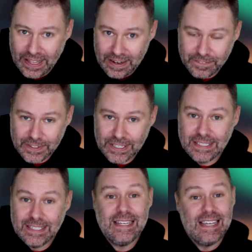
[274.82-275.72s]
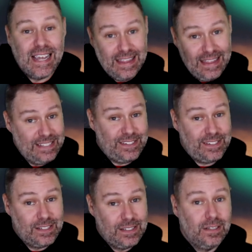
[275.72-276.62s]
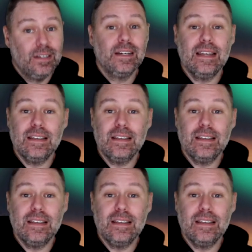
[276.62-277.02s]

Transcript: of fun, and this is